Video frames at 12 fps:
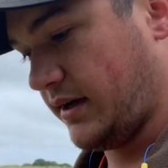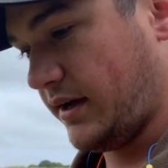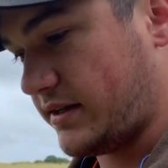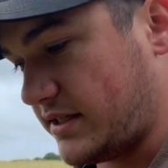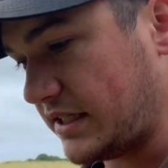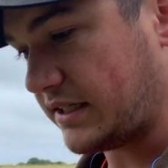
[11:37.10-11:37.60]

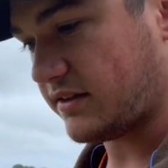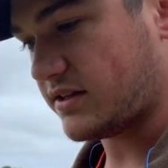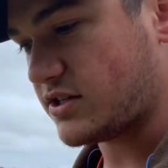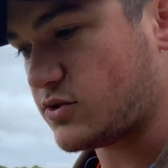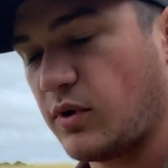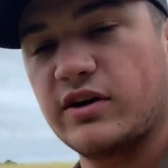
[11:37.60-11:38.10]
See, now
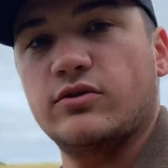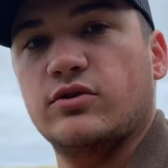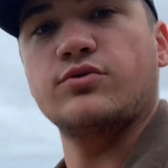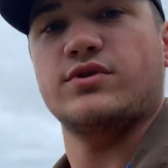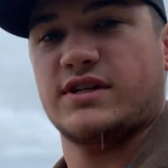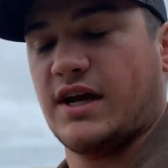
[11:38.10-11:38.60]
this is why you
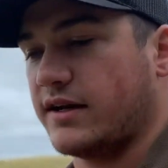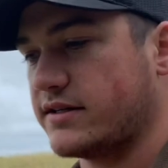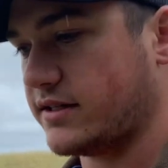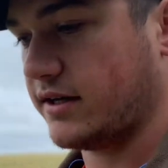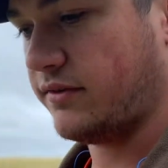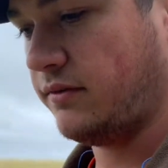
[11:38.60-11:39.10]
do this kind of
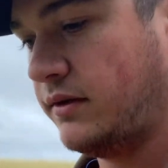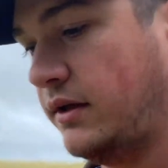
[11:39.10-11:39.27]
stuff.